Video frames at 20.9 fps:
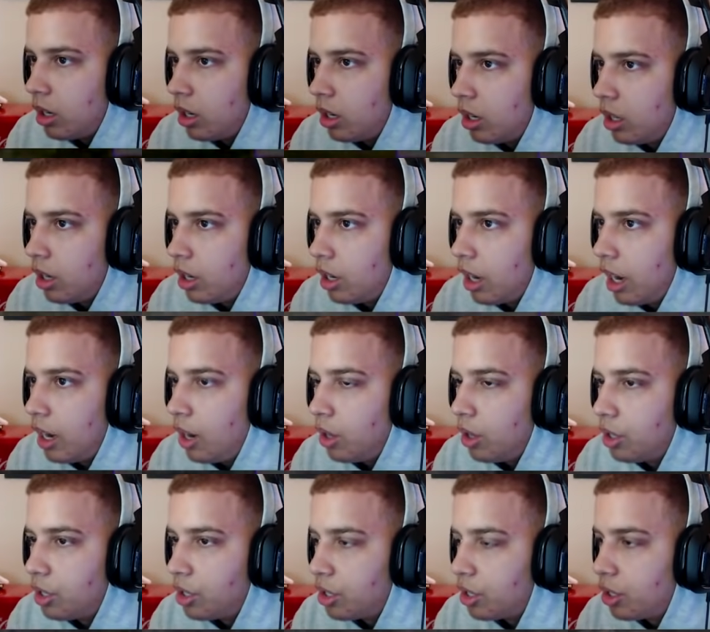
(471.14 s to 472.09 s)
I know
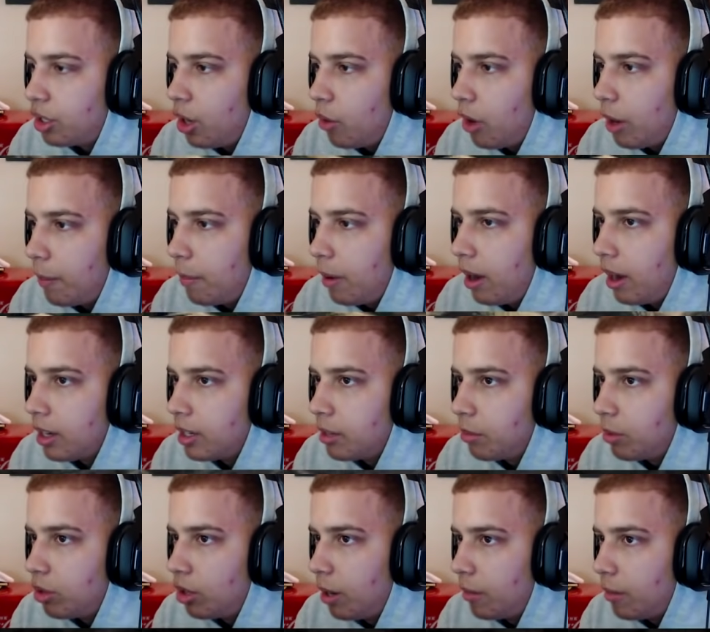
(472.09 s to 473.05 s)
there's just no way
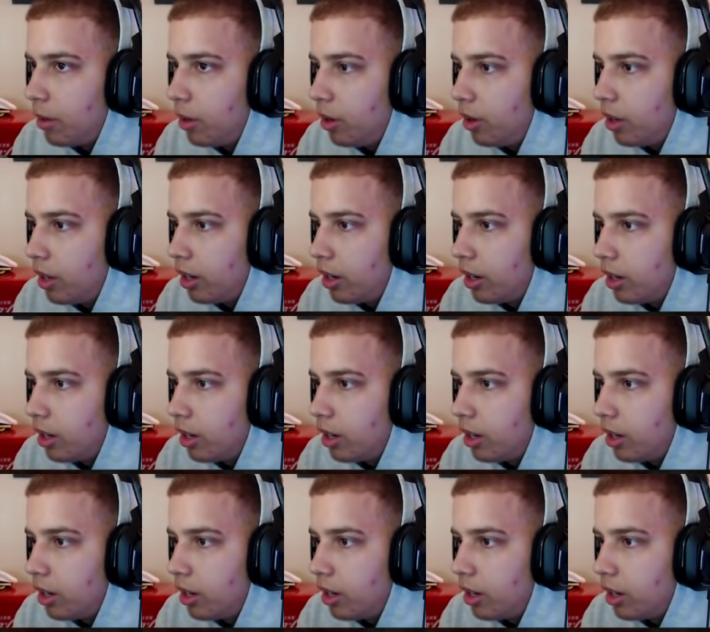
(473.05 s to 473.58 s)
possible to drop a nuclear.